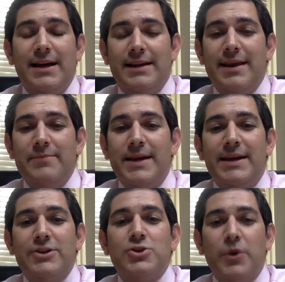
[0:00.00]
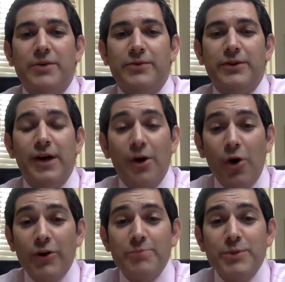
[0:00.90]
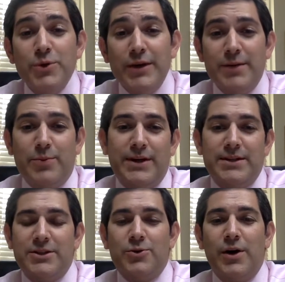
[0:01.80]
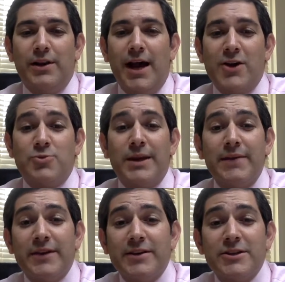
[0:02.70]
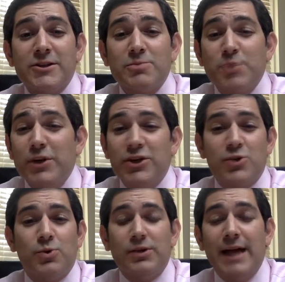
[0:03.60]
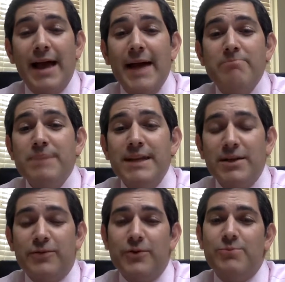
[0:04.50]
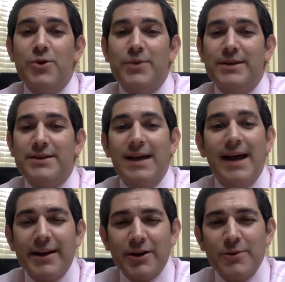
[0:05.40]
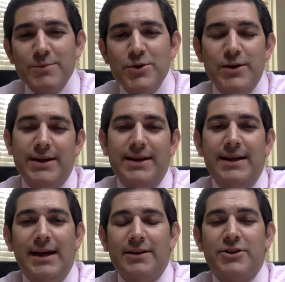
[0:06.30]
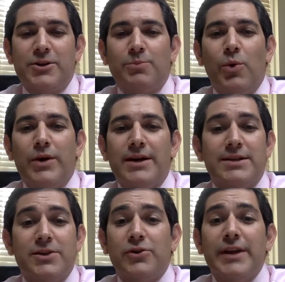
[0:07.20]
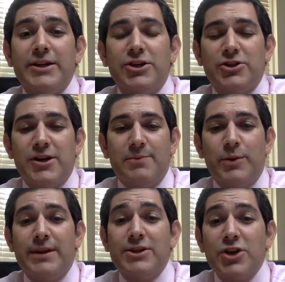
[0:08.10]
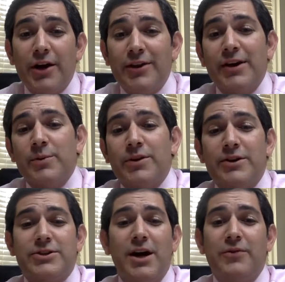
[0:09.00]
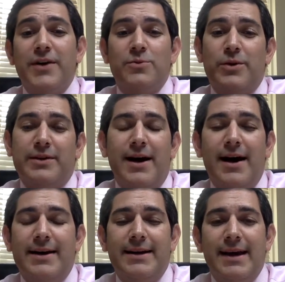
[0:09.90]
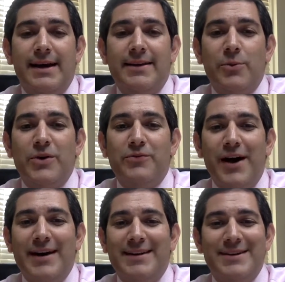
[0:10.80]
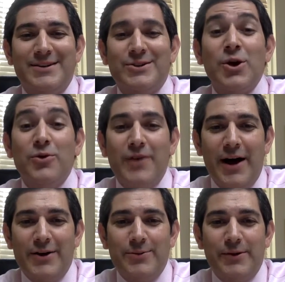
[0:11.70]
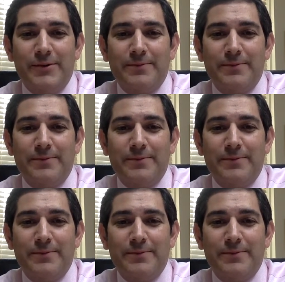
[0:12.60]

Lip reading: that make it joyful, all the beauty it brings into our lives by giving us spiritual and meaningful moments and a community to support us and a relationship with each other and with ourselves and with God that we find so valuable.